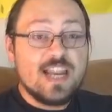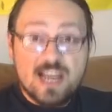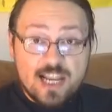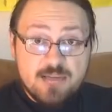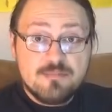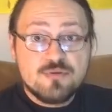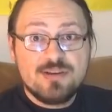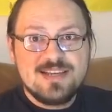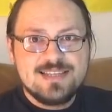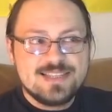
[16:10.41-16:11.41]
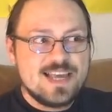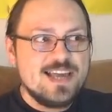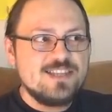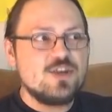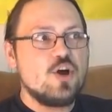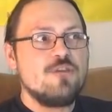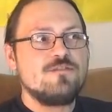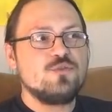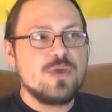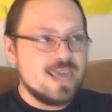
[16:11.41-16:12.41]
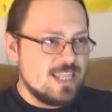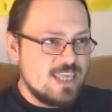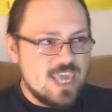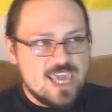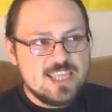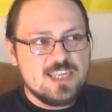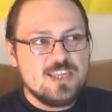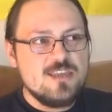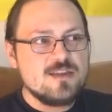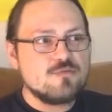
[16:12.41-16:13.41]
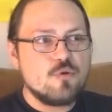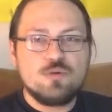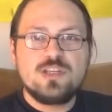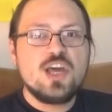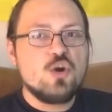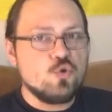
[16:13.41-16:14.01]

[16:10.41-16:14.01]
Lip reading: liberally signed off to any 18-year-old